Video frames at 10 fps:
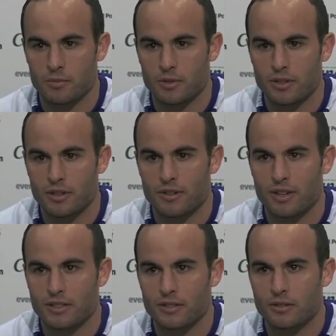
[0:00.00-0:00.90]
So
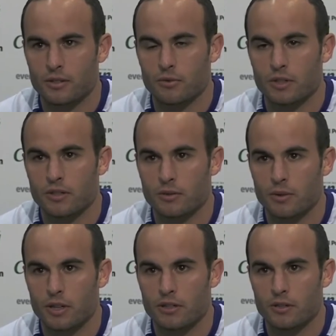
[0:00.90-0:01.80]
I took 2 weeks
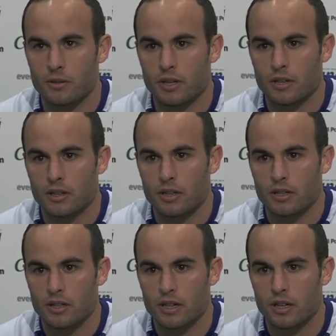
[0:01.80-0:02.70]
where I didn't do anything,
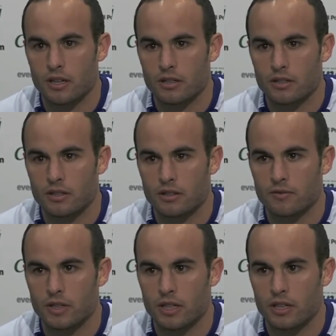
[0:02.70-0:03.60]
a little
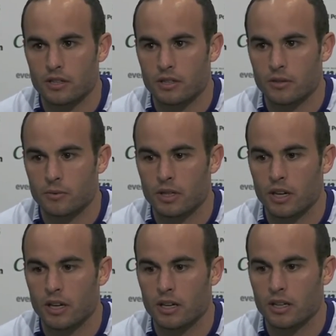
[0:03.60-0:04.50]
vacation and
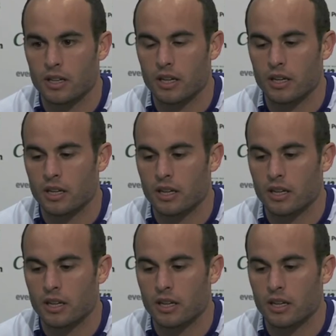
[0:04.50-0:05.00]
whatnot, and then